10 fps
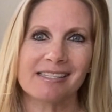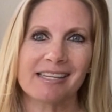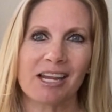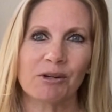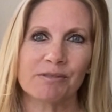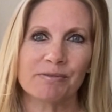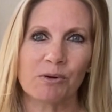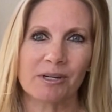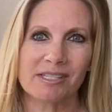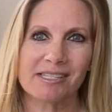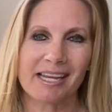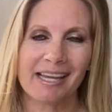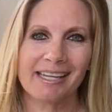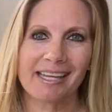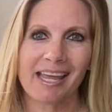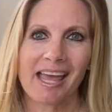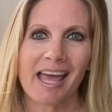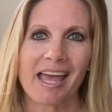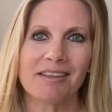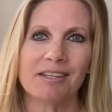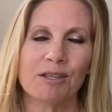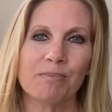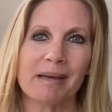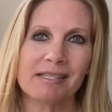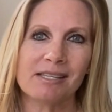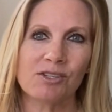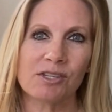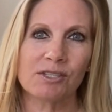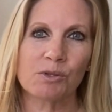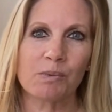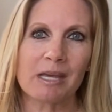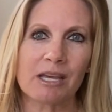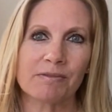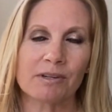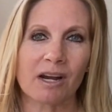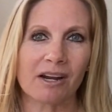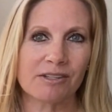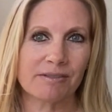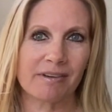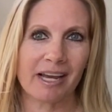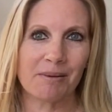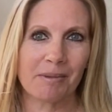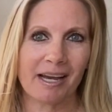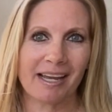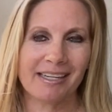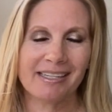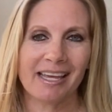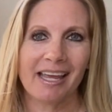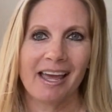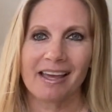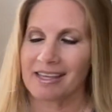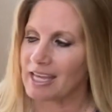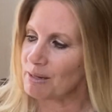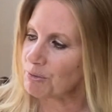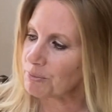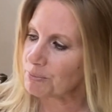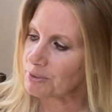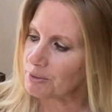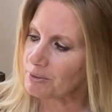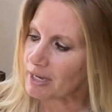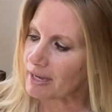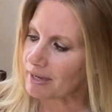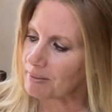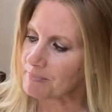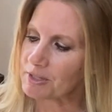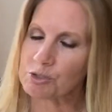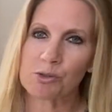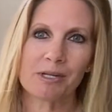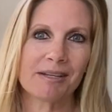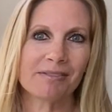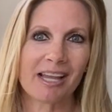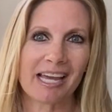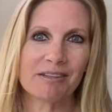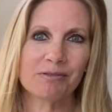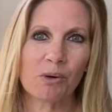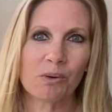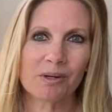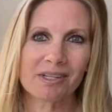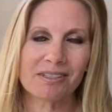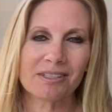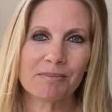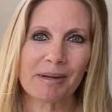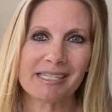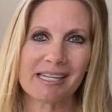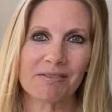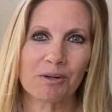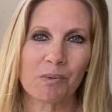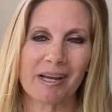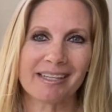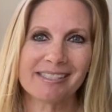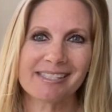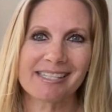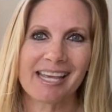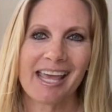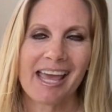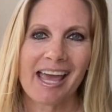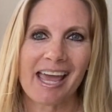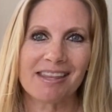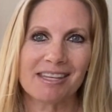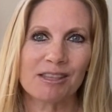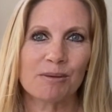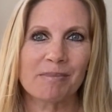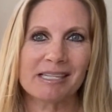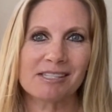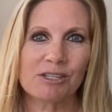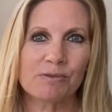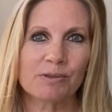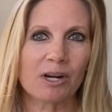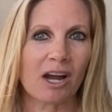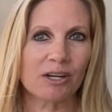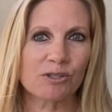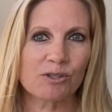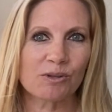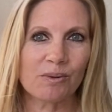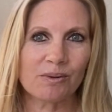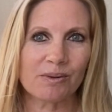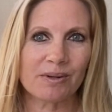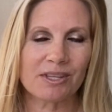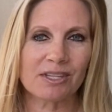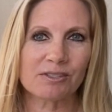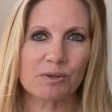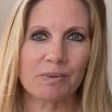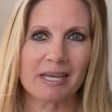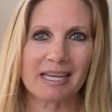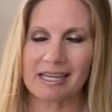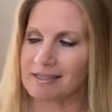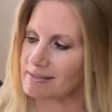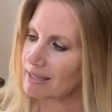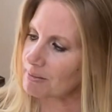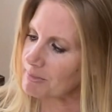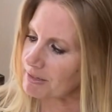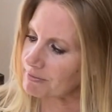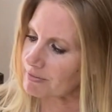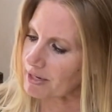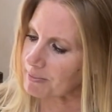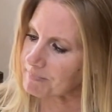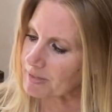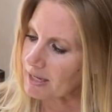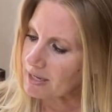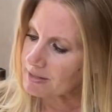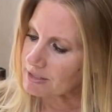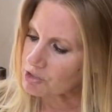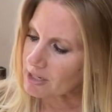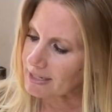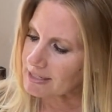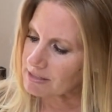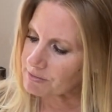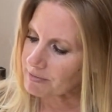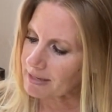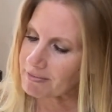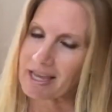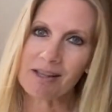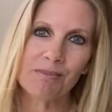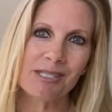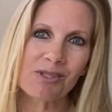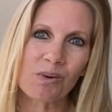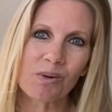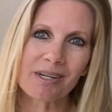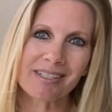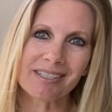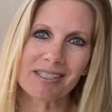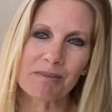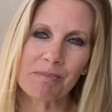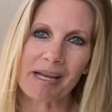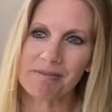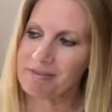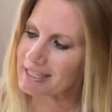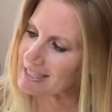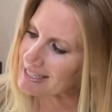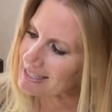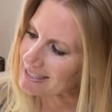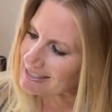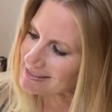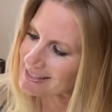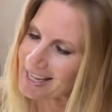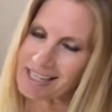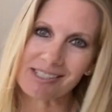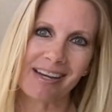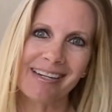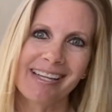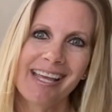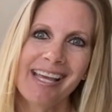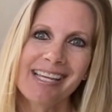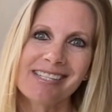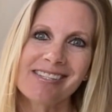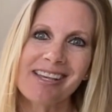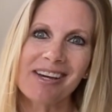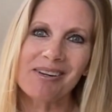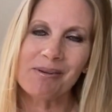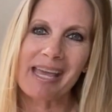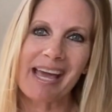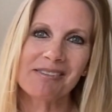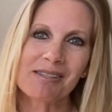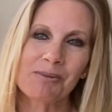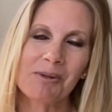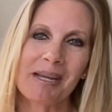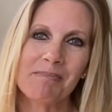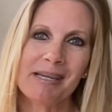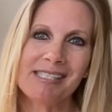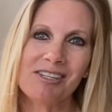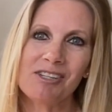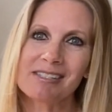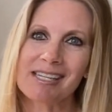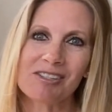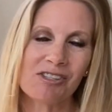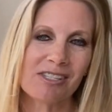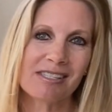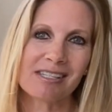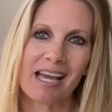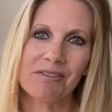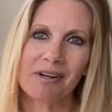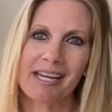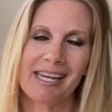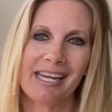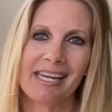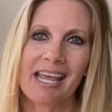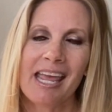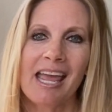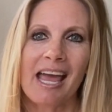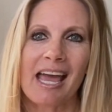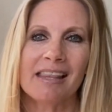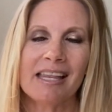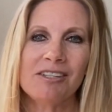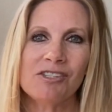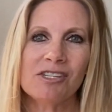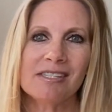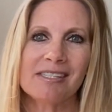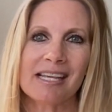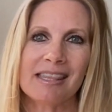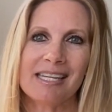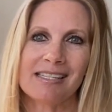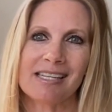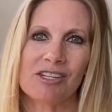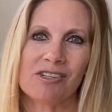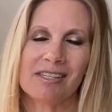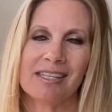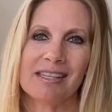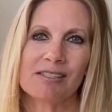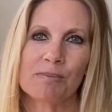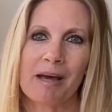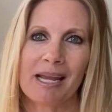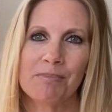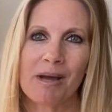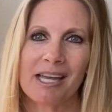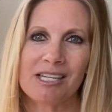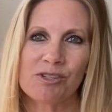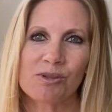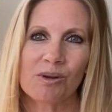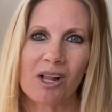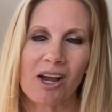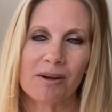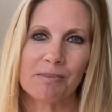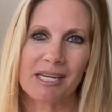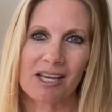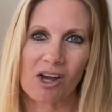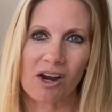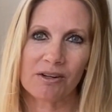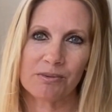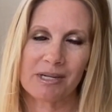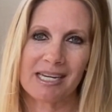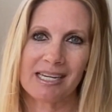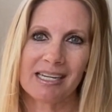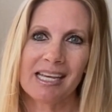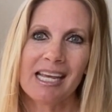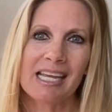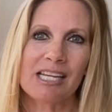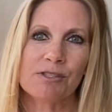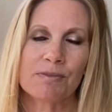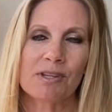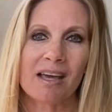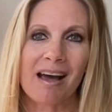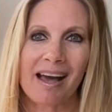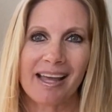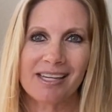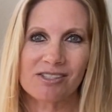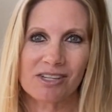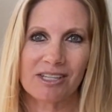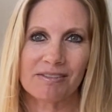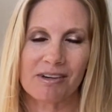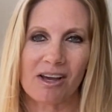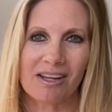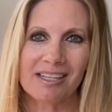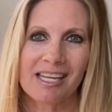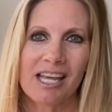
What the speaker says: Sacred Forest deck. And then the message this week for our divine mind came through the Tree of Life Oracle by David Wells. And then the message for our soul this week is coming from the Chinese 5 Elements Oracle by Vicki, Iskandar. So we have some great messages. Let's just dive right in. And let's just set the intention that this mind, body, soul harmony card reading is for the highest good of all.